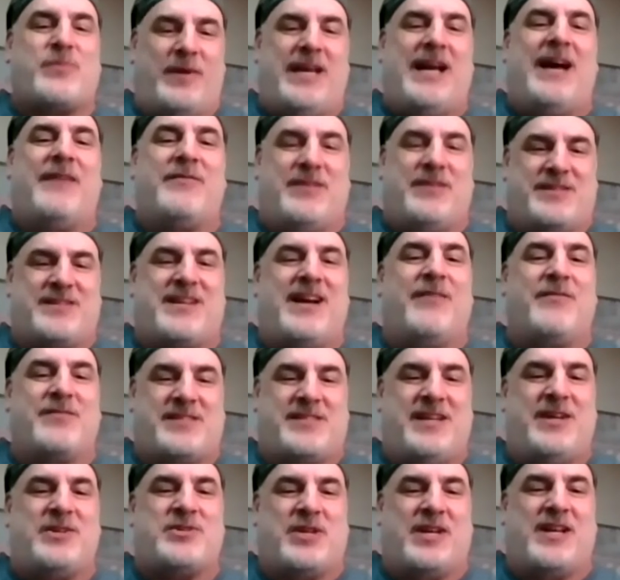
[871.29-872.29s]
We have this
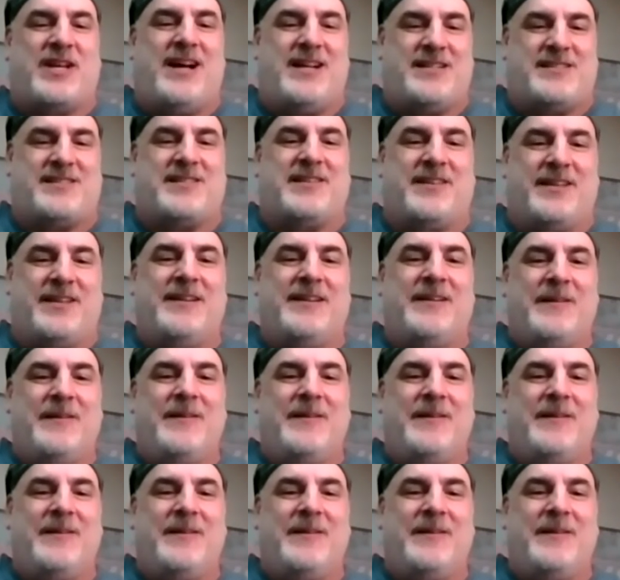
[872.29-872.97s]
conversation constantly.